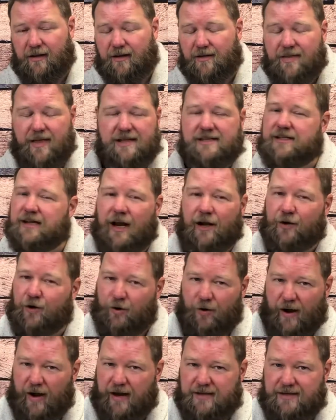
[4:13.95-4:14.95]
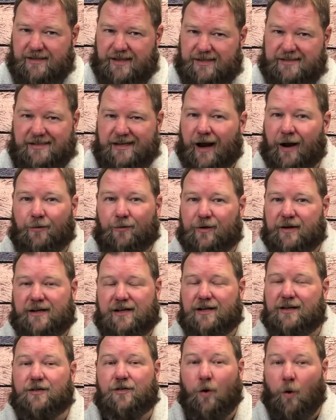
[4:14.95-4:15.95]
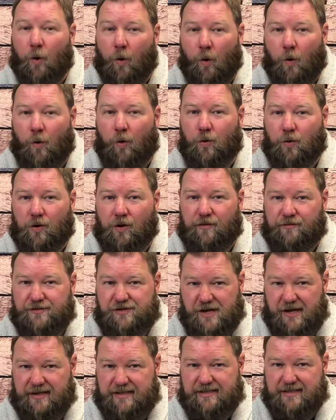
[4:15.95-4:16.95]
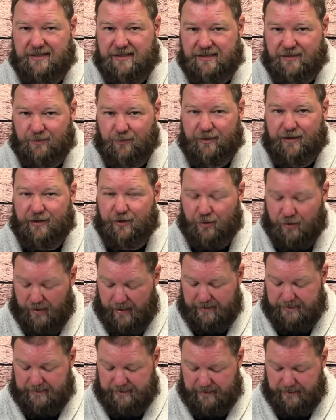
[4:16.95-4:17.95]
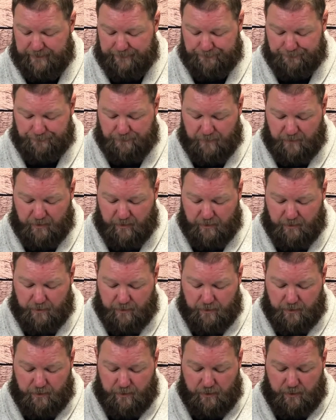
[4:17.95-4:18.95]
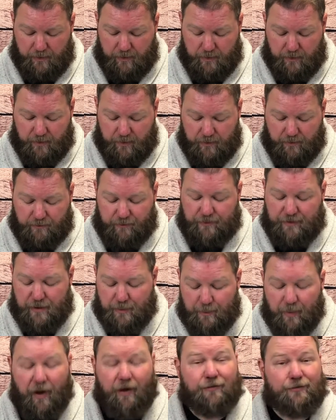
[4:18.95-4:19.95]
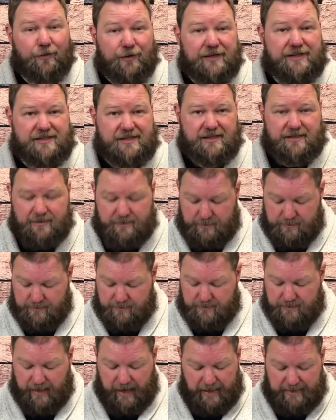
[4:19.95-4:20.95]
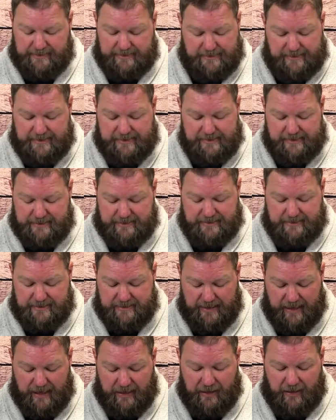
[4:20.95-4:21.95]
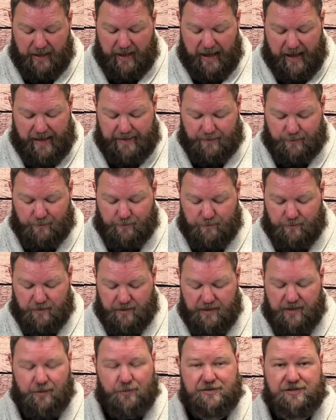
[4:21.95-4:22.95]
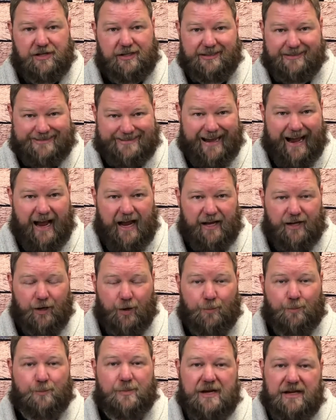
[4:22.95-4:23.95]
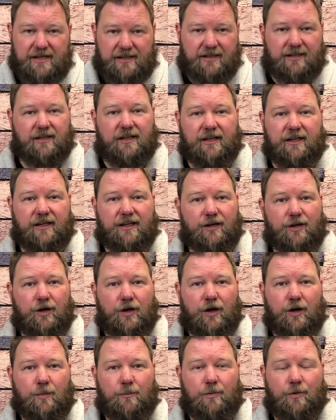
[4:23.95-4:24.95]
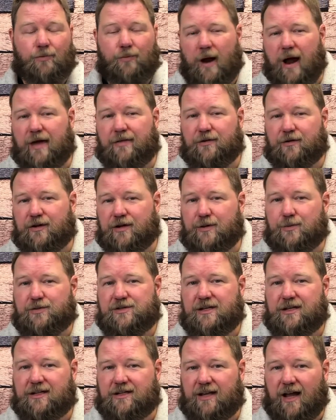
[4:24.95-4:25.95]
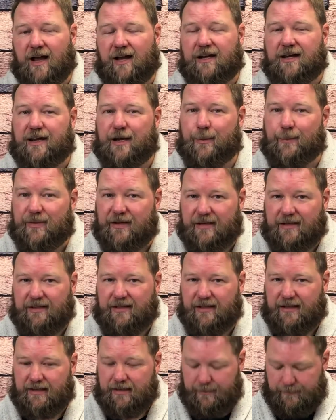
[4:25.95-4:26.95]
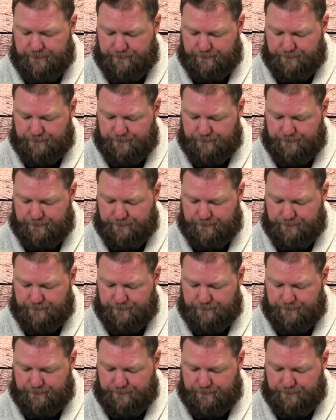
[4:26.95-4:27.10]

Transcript: That's not correct. That's not reading the whole of Genesis 3 correctly. For the above reason, God didn't tell Adam he was going to die immediately, but rather he was going to die imminently,